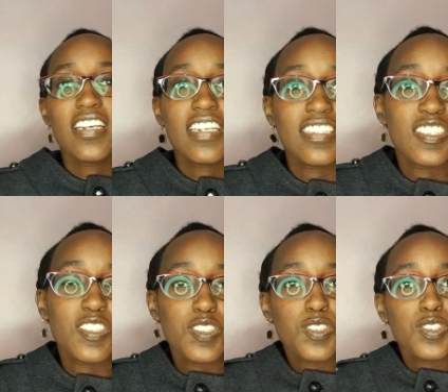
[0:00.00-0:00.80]
It's
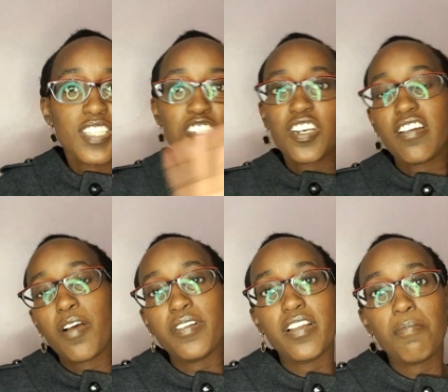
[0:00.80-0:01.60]
such a
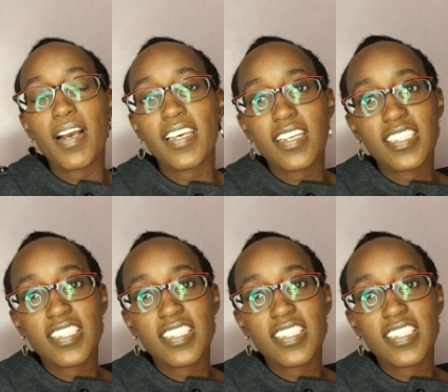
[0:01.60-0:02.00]
crowded market.